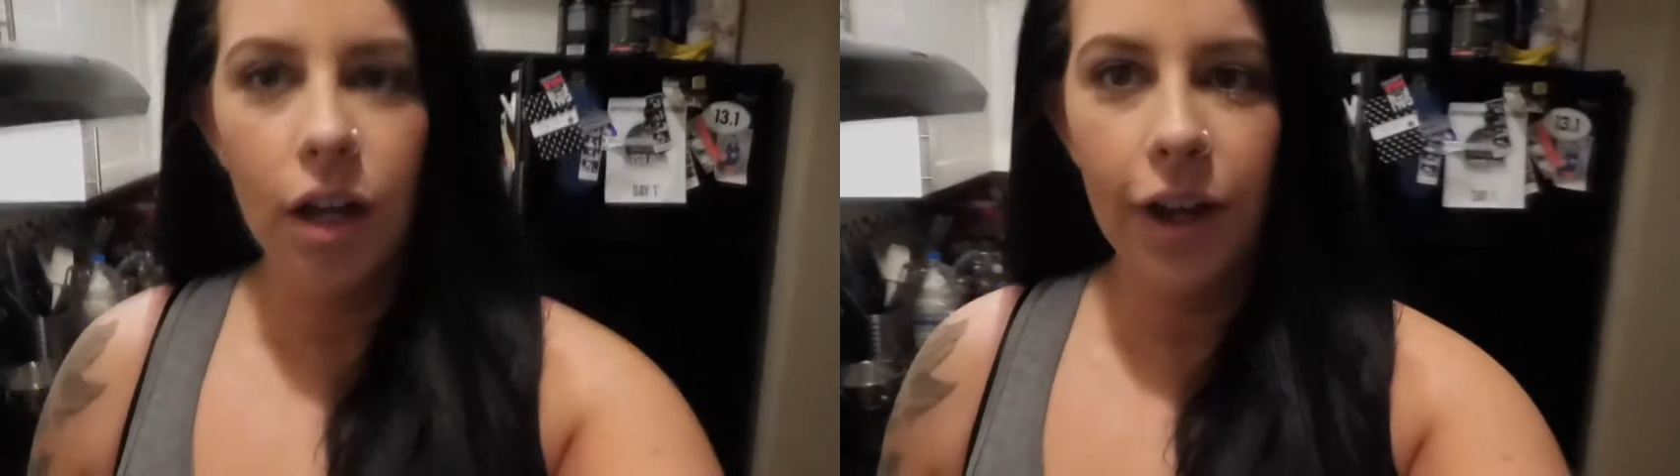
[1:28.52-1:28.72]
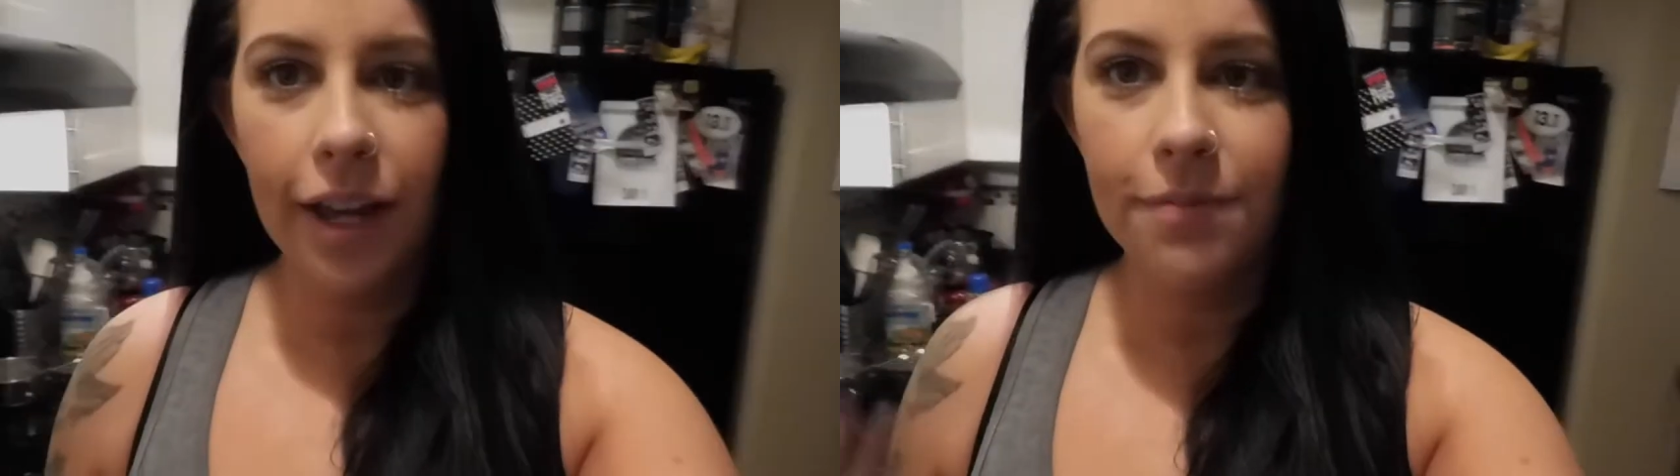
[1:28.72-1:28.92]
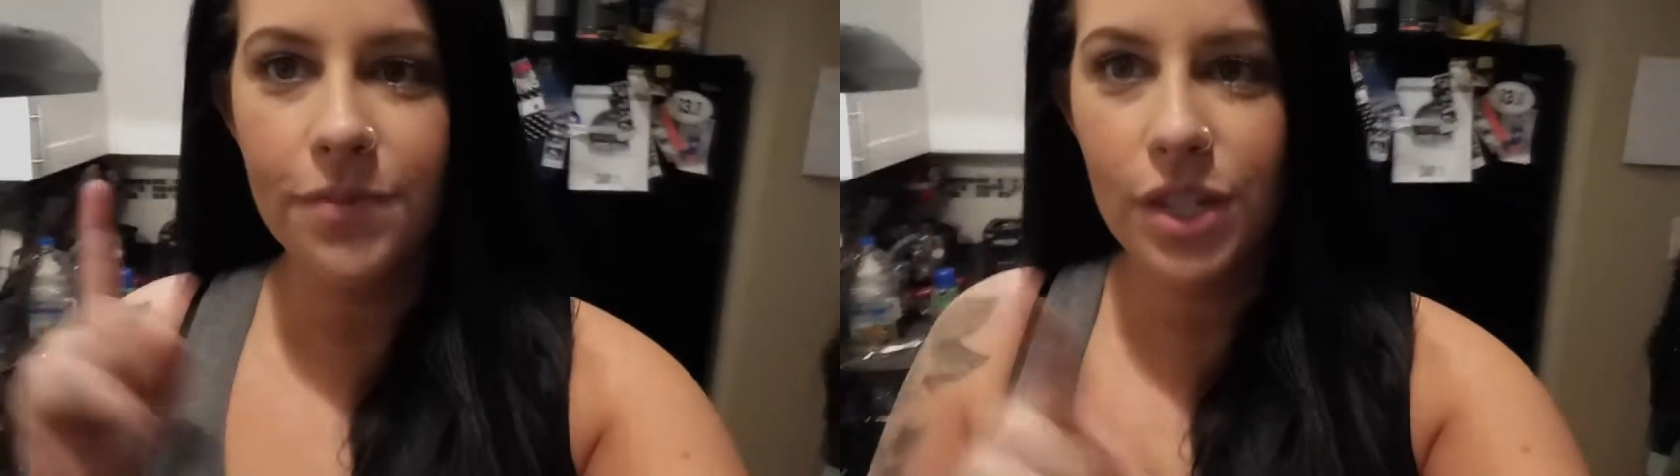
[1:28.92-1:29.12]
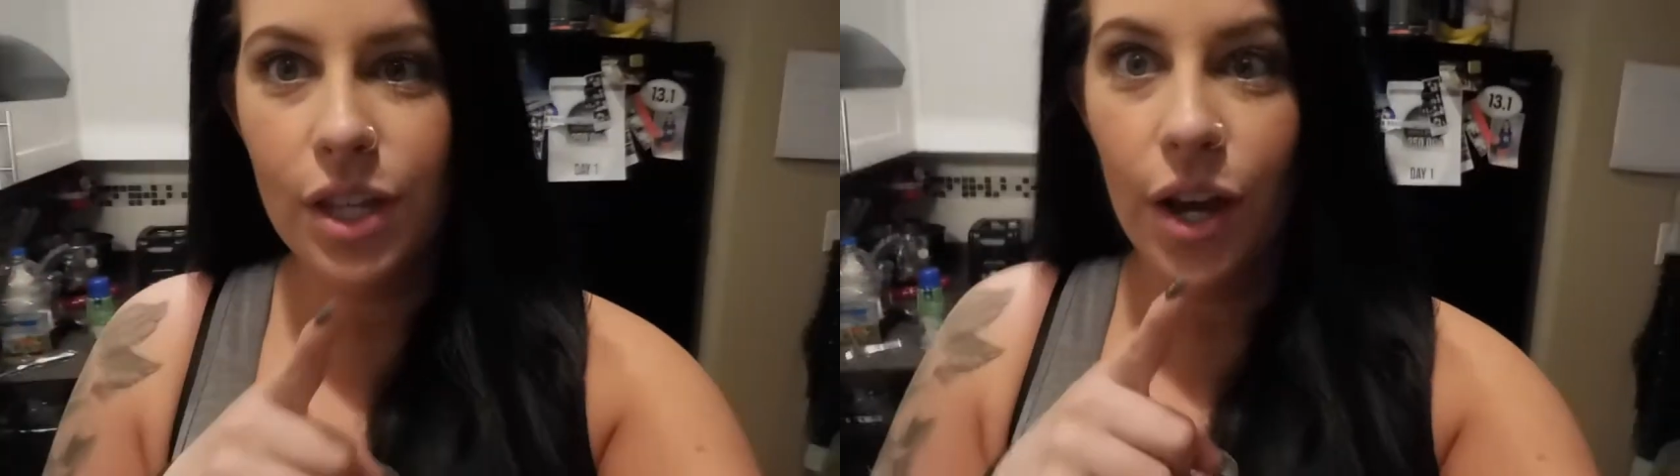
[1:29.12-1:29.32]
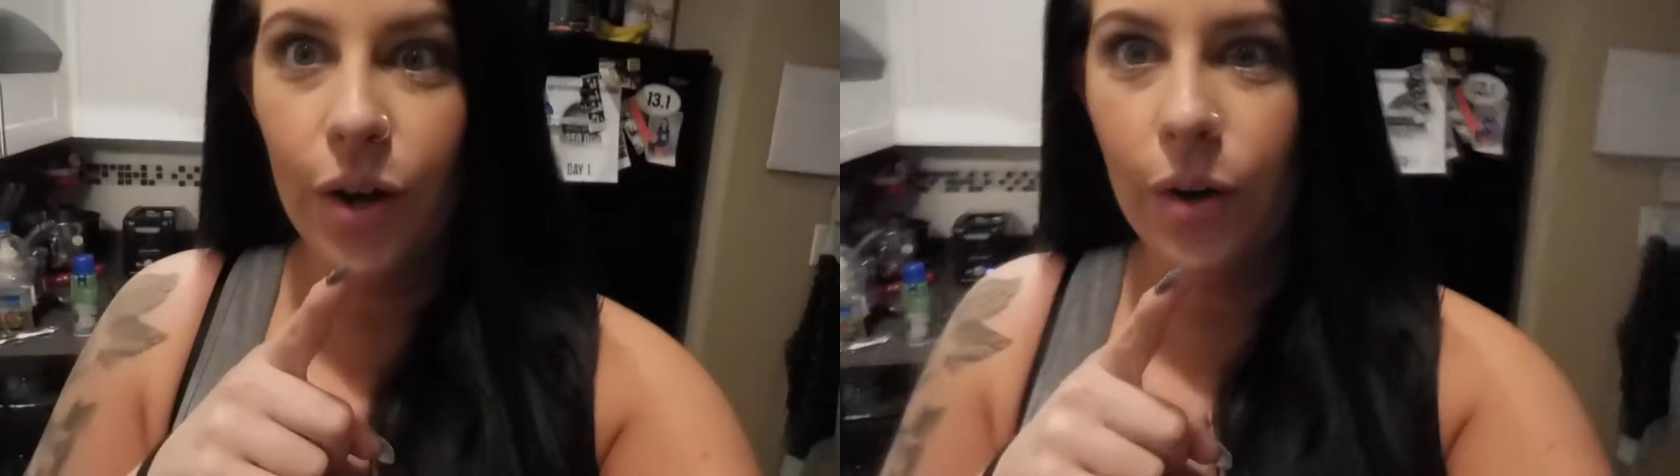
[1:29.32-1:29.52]
Okay,
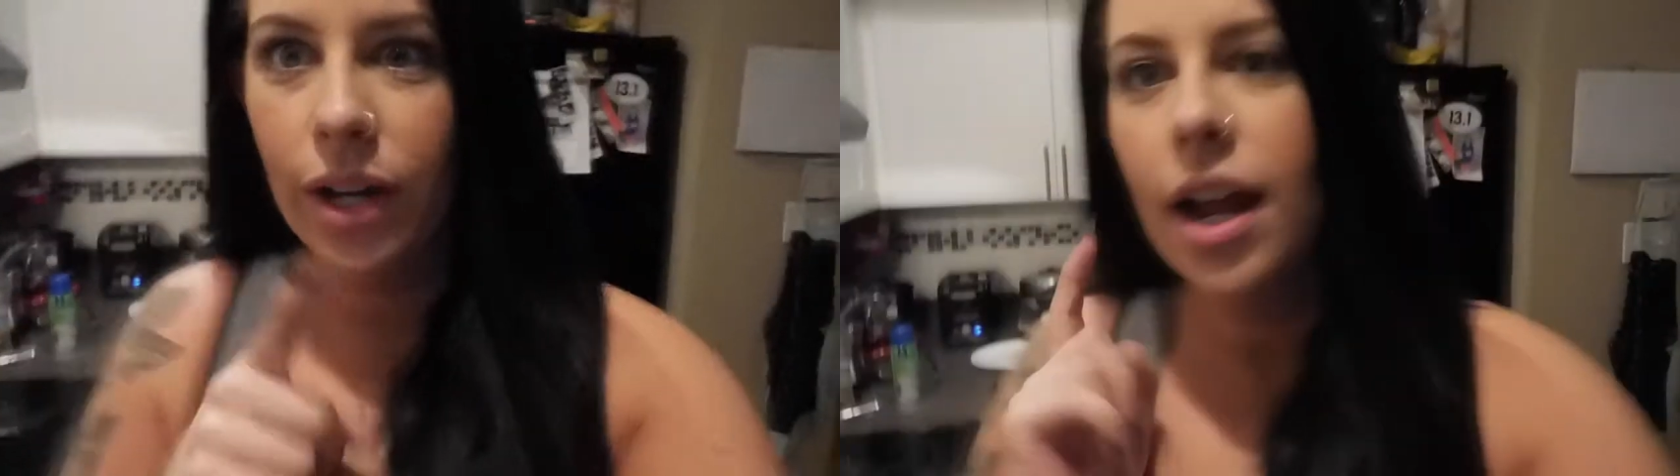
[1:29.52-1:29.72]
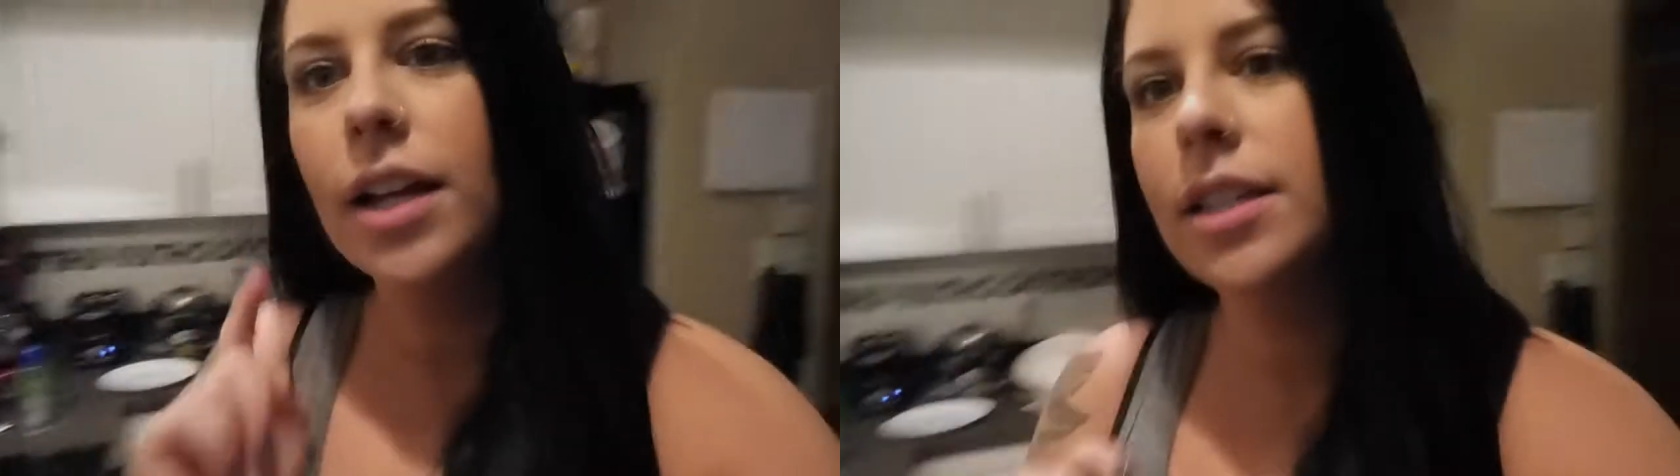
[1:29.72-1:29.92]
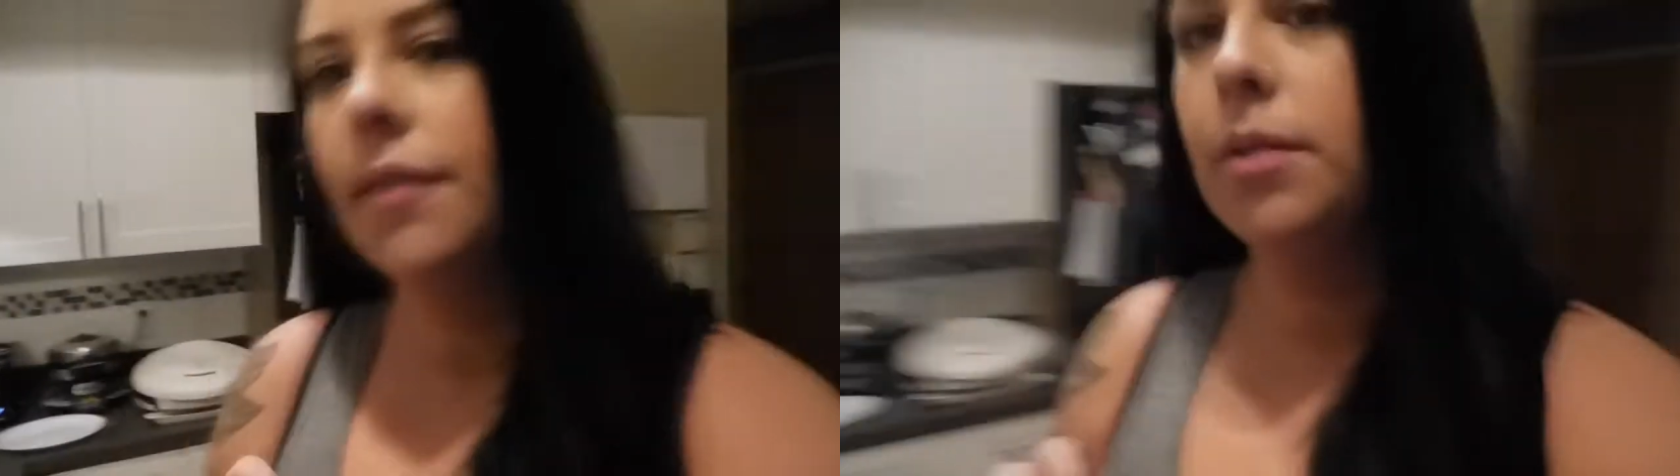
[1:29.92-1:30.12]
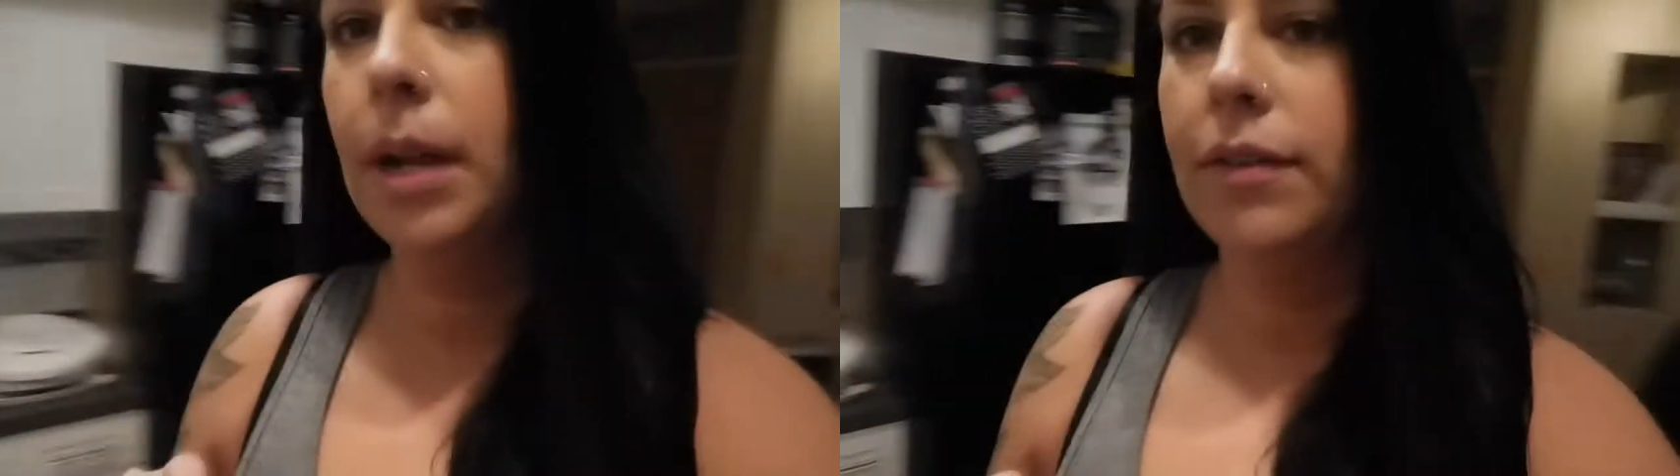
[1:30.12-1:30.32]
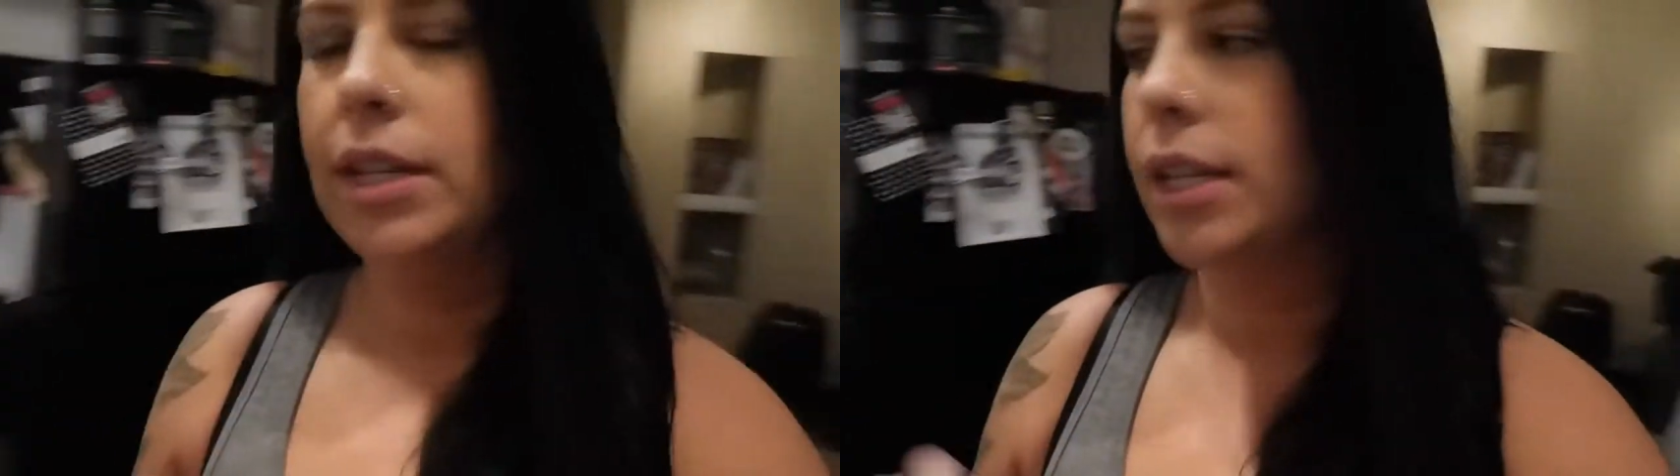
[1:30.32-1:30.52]
so it's time for
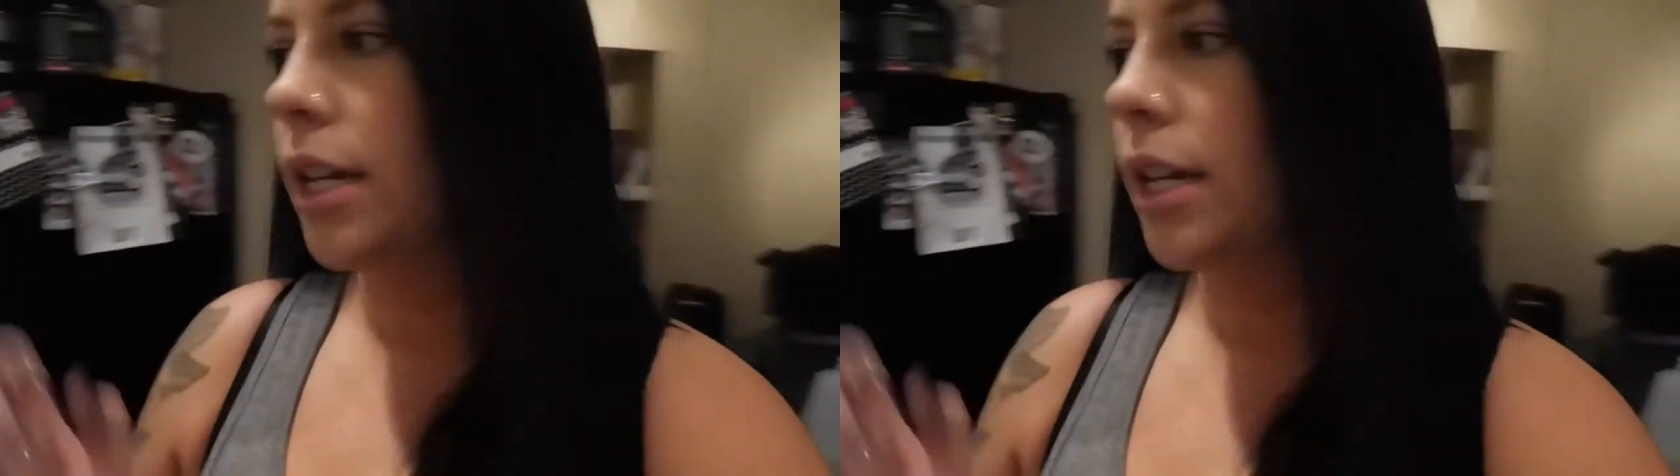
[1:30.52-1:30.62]
breakfast.